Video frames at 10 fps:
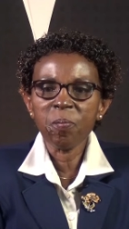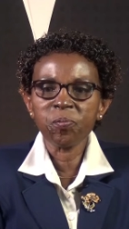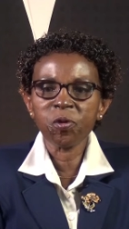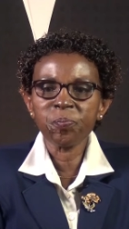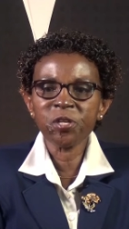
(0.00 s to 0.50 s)

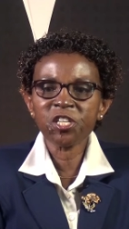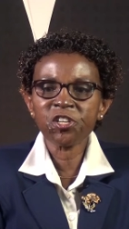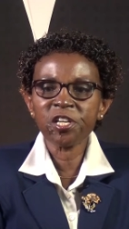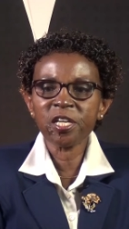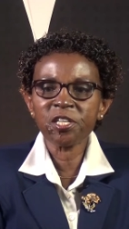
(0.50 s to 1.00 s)

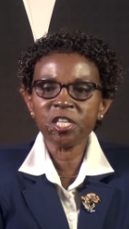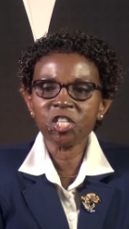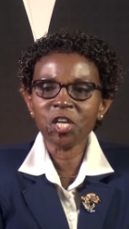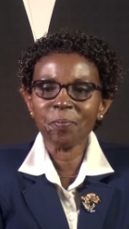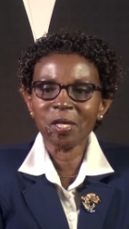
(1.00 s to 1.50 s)
proprietary
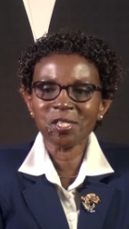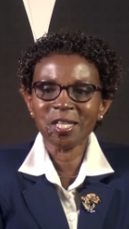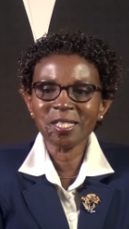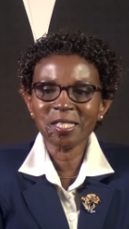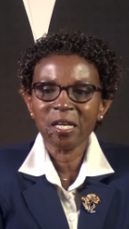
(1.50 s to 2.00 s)
databases
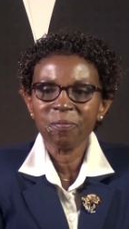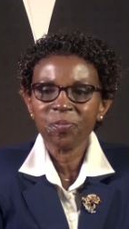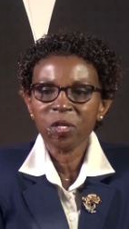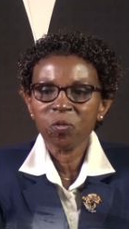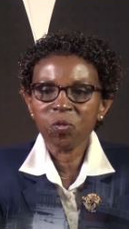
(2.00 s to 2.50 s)

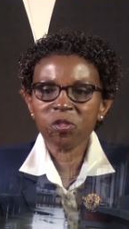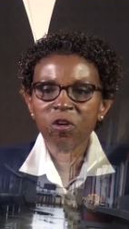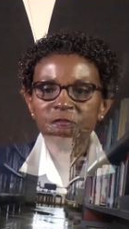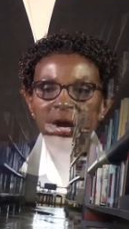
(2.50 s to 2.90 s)
with over